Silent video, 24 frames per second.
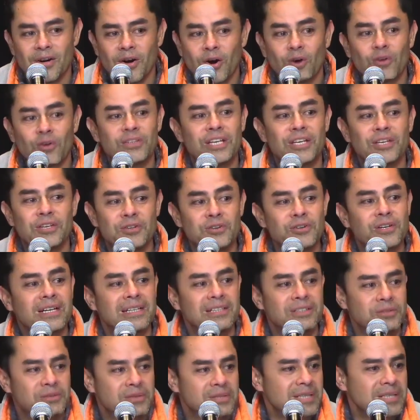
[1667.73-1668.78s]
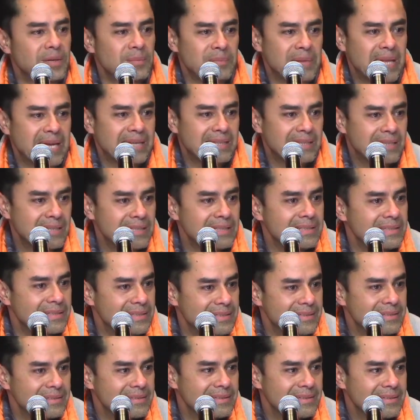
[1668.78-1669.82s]
only you can do something like
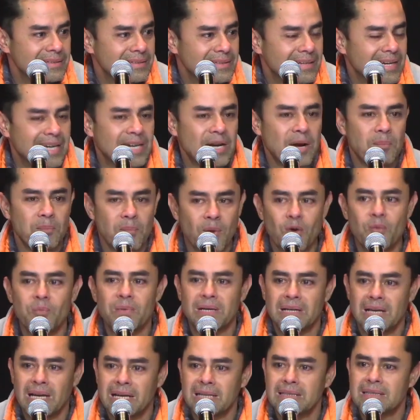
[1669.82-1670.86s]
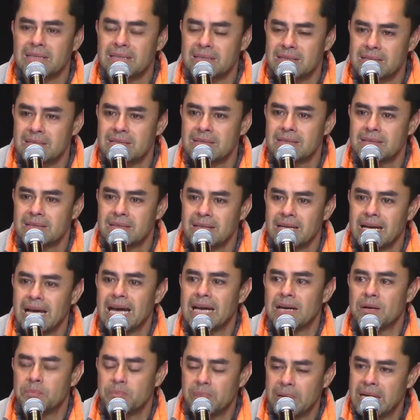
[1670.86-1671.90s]
this in a moment like this,
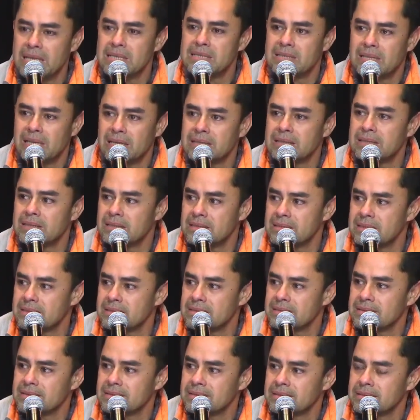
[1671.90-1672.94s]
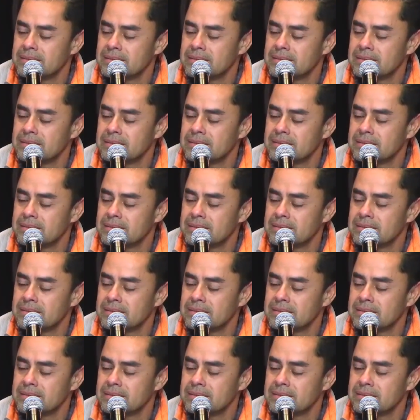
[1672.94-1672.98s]
at a place like this.